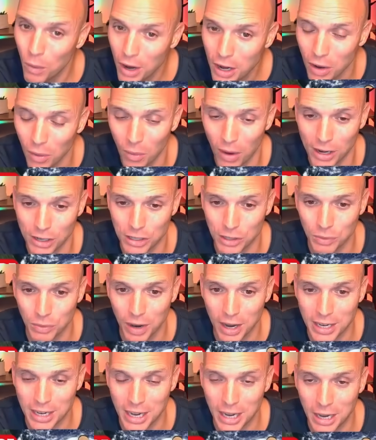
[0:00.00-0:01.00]
you're watching
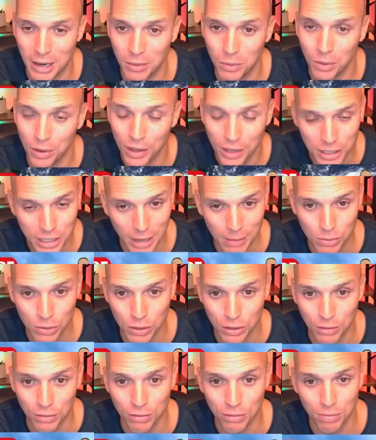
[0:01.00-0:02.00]
right now, with the
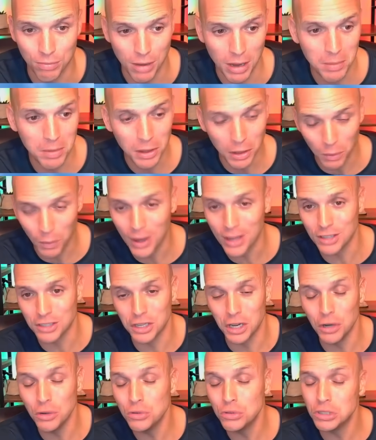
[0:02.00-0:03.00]
exception of maybe the West
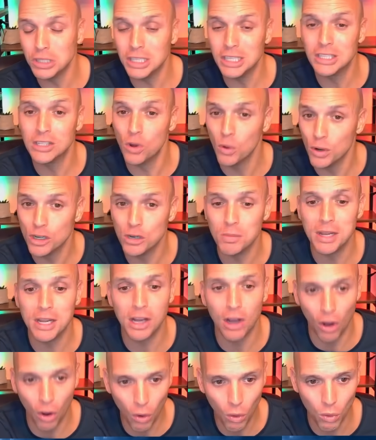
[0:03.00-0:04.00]
Coast, it's going to be
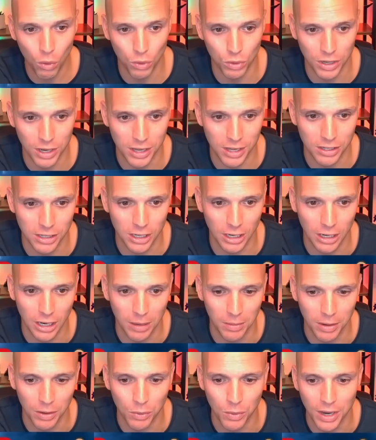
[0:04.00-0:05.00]
cold in this
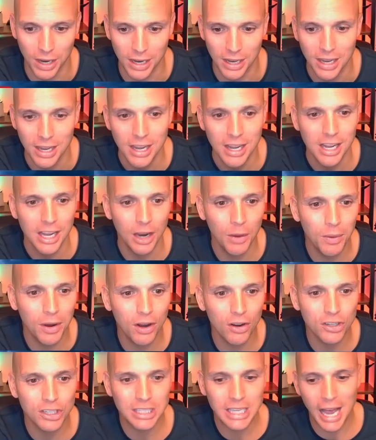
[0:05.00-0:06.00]
upcoming week. Here we
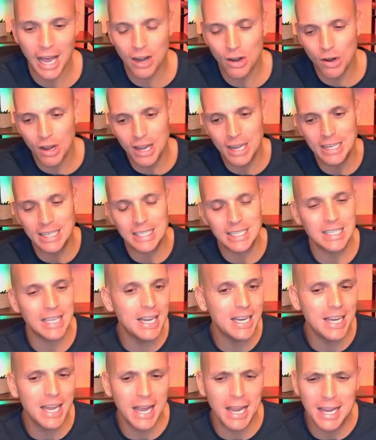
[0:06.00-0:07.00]
are Saturday into
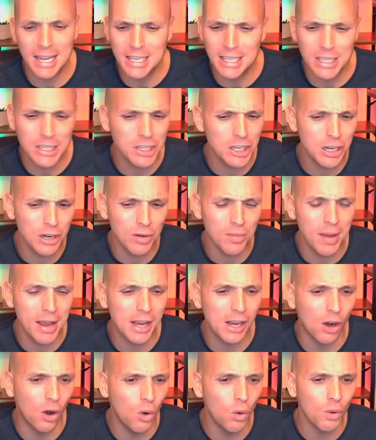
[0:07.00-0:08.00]
Sunday. It's just going to
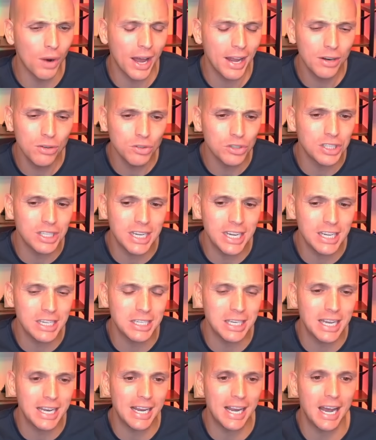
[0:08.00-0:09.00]
remain cold. I don't see us
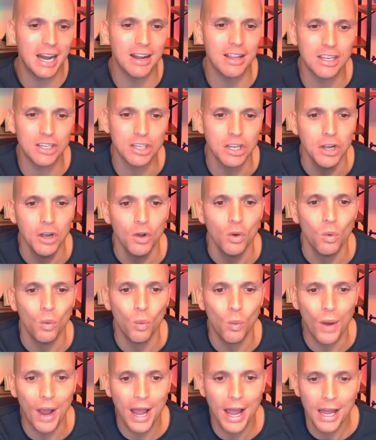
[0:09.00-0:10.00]
getting out of this
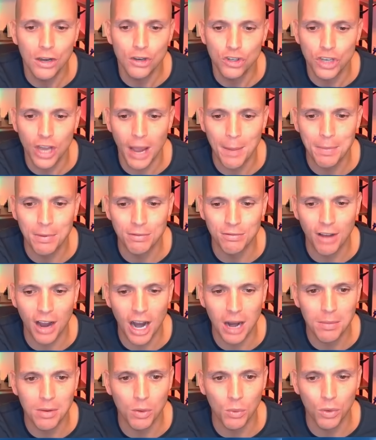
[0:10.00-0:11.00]
wedge type
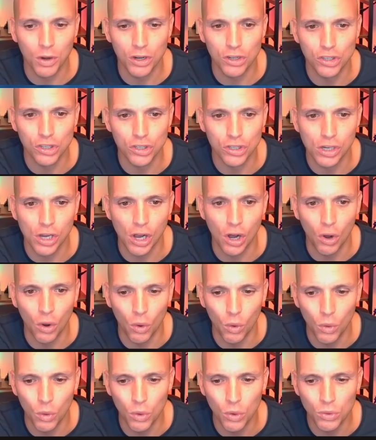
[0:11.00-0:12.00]
environment where it's just
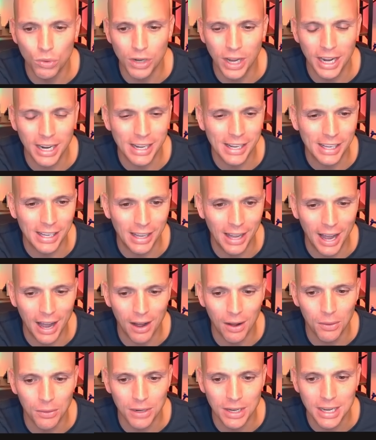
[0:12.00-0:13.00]
cold, kind of
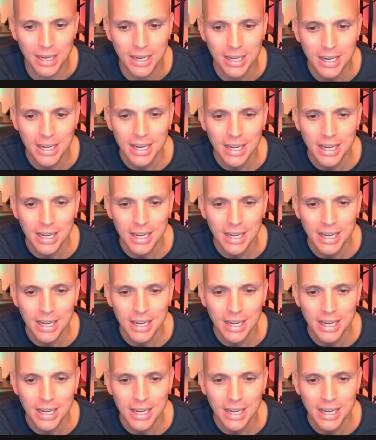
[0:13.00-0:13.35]
cloudy.